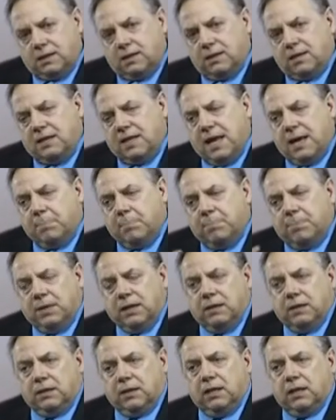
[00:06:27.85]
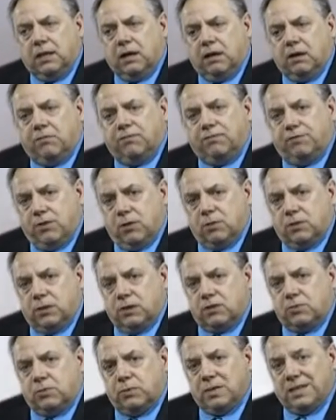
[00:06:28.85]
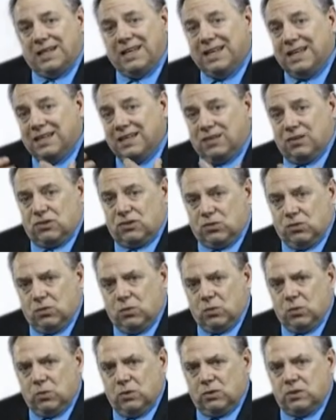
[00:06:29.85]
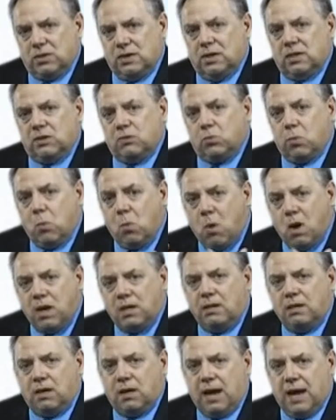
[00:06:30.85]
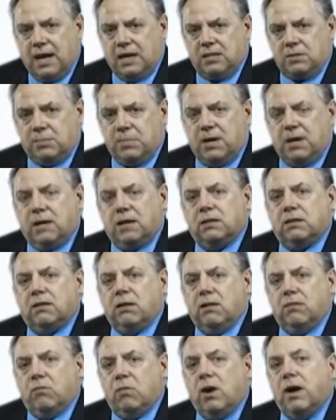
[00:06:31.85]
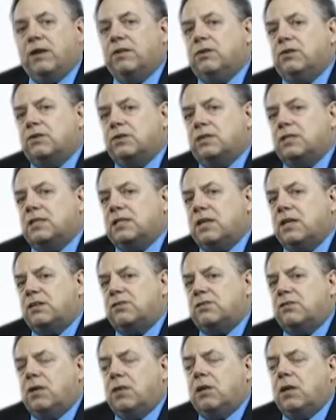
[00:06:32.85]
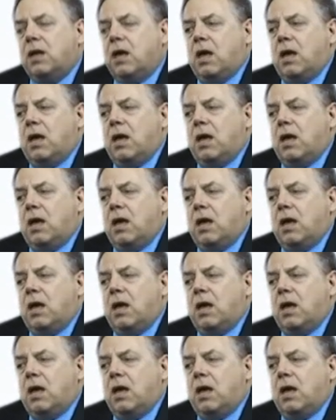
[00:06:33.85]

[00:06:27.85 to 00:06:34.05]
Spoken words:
that building of focus within the schools is one aspect of why they're successful.